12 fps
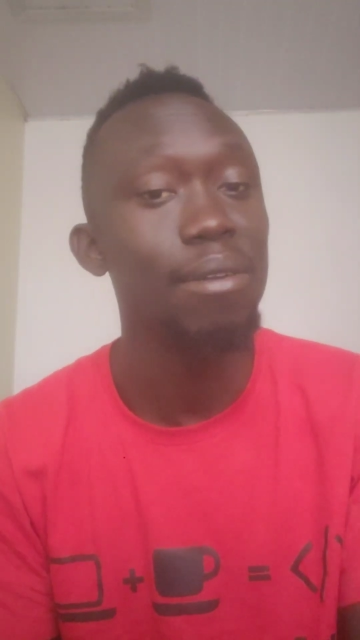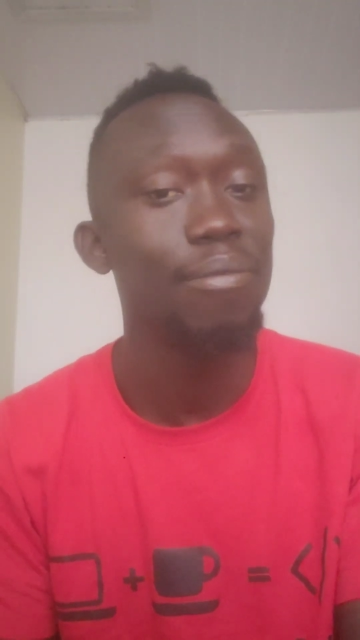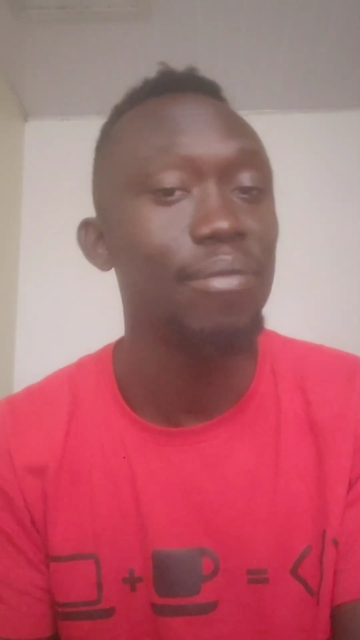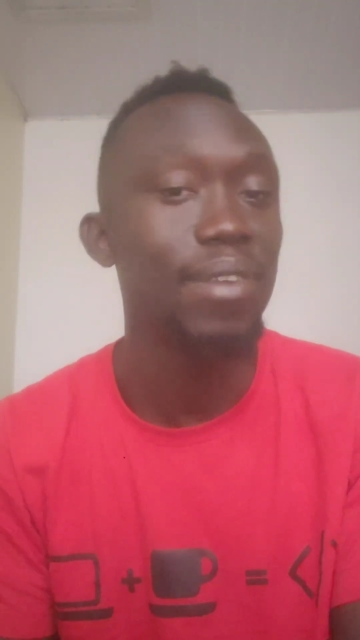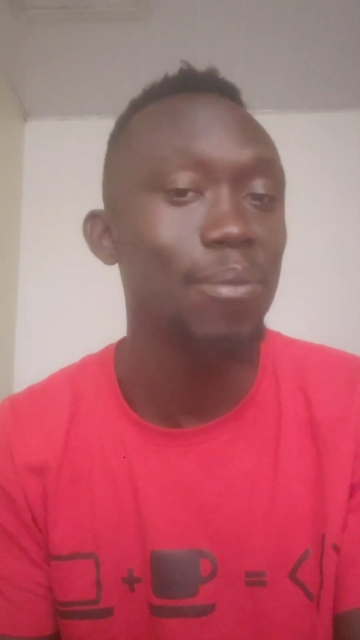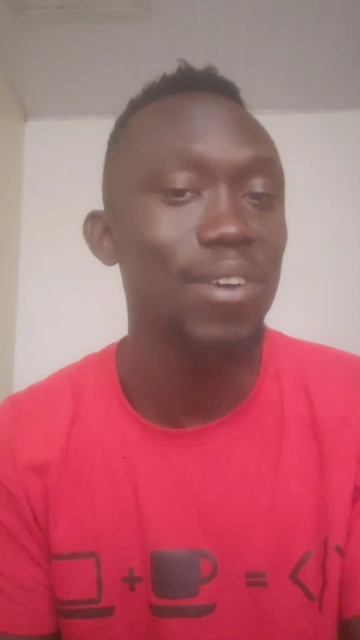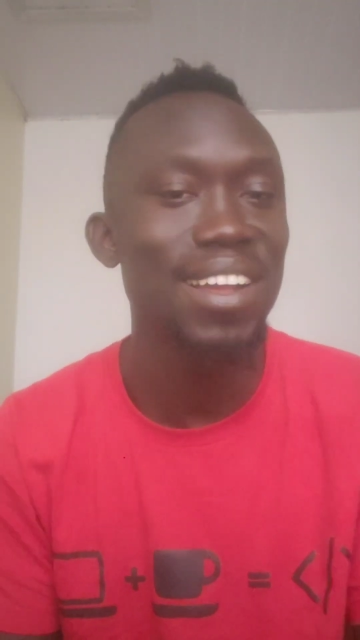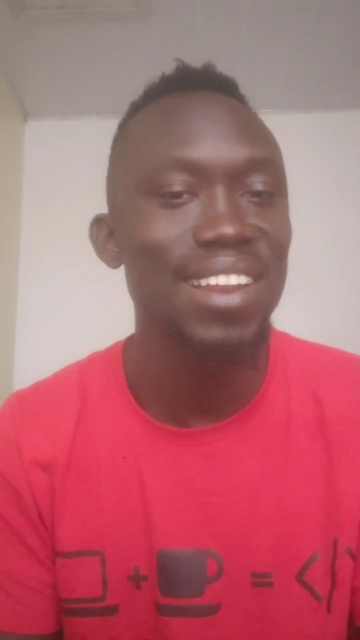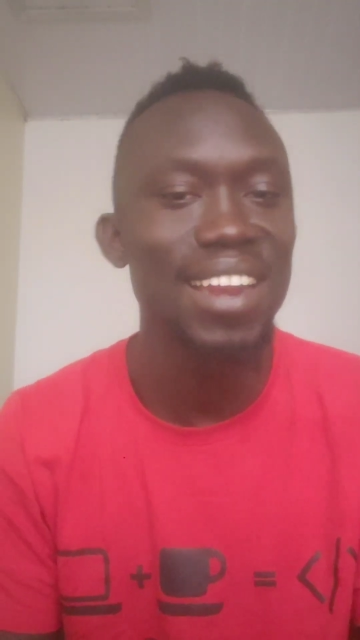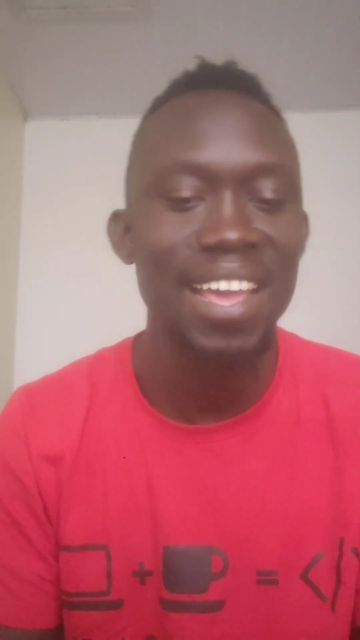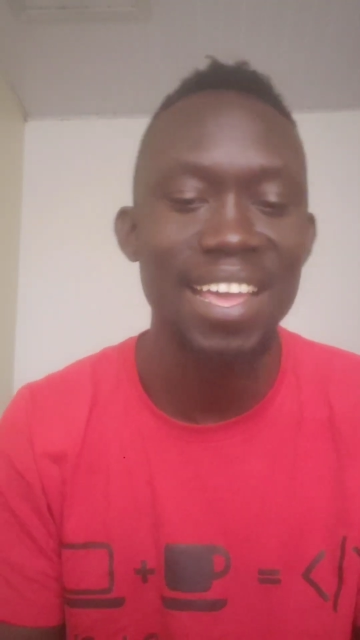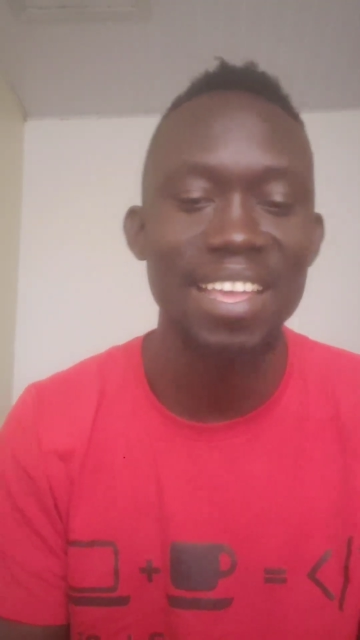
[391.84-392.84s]
framework
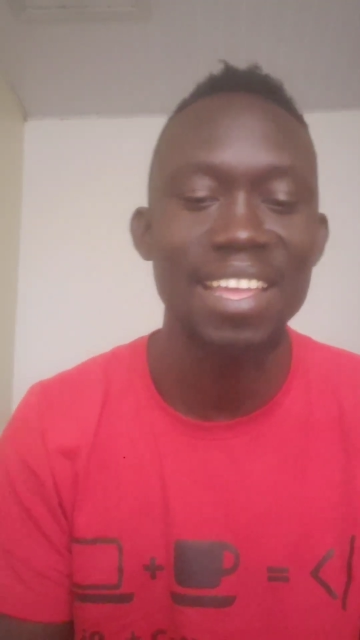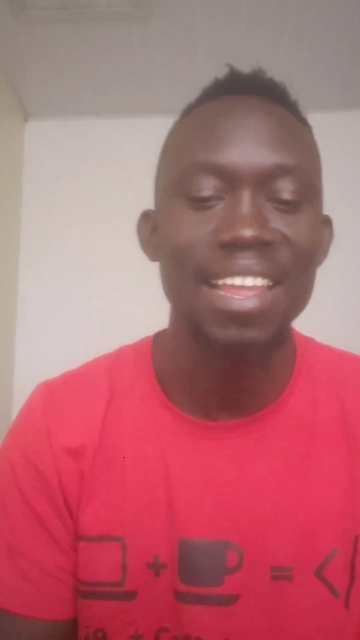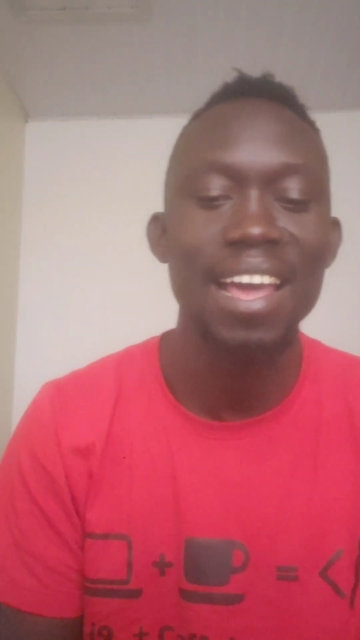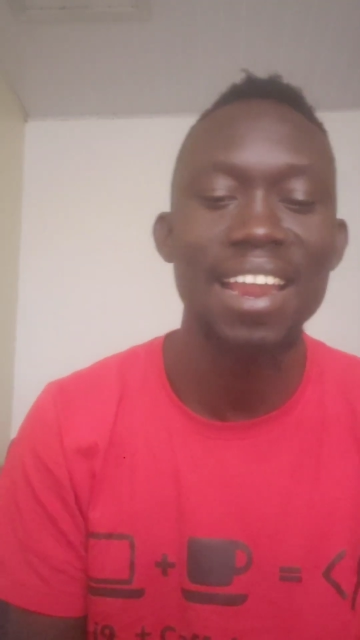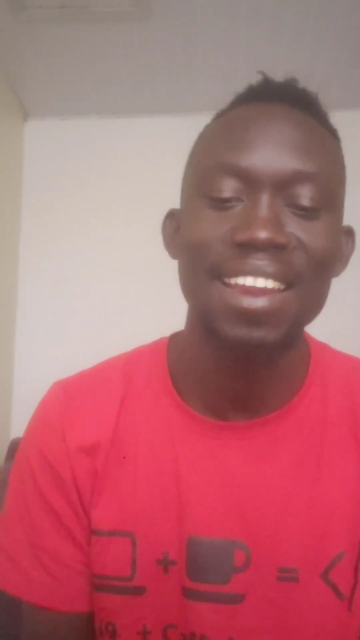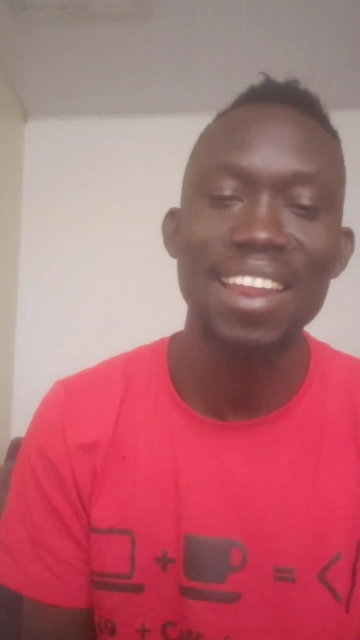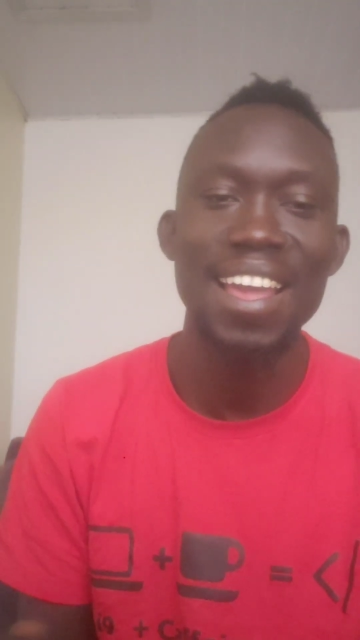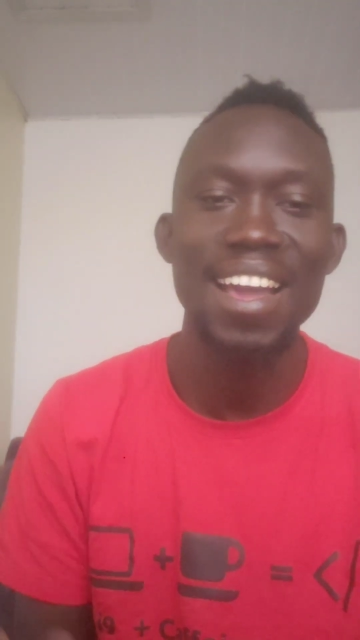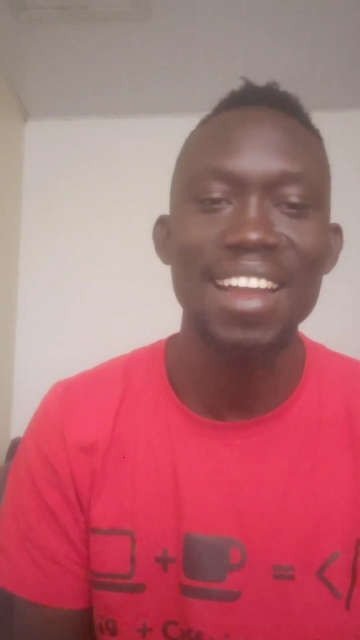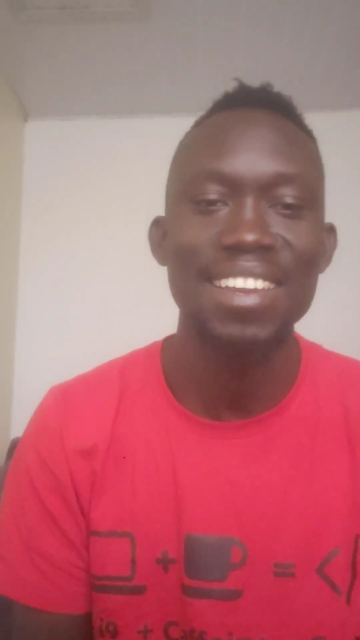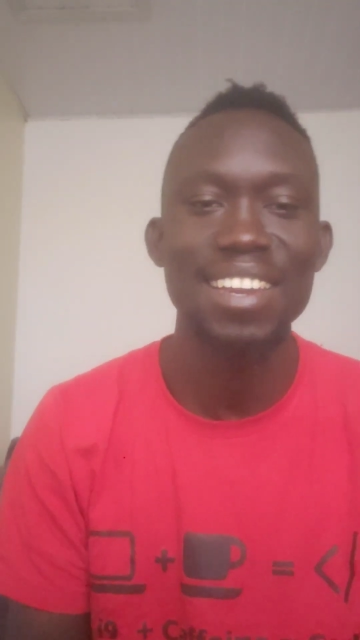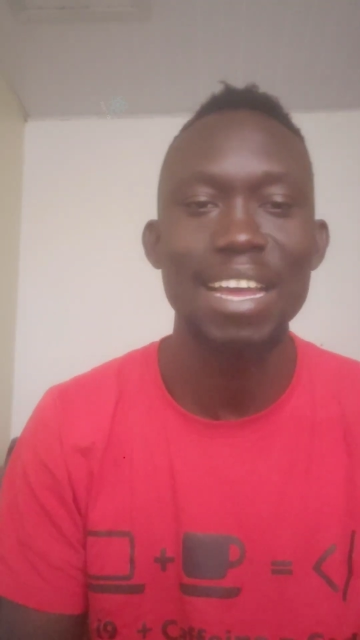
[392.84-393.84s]
like
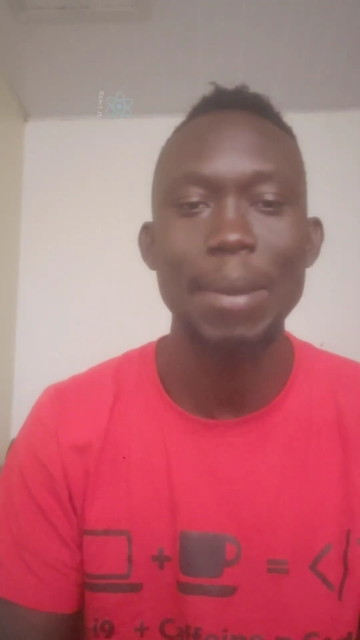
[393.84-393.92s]
React,